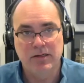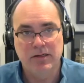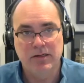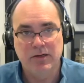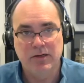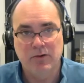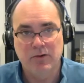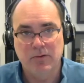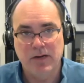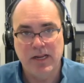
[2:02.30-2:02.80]
You
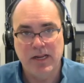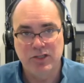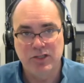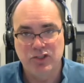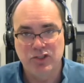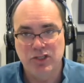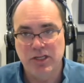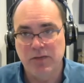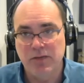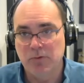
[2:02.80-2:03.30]
know, an mm.
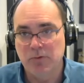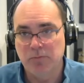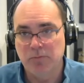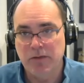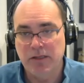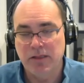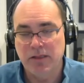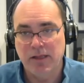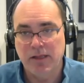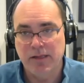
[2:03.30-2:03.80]
HD would
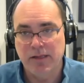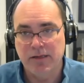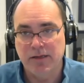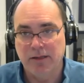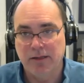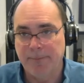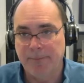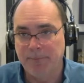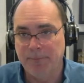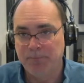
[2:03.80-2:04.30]
be like
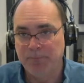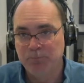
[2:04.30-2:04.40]
um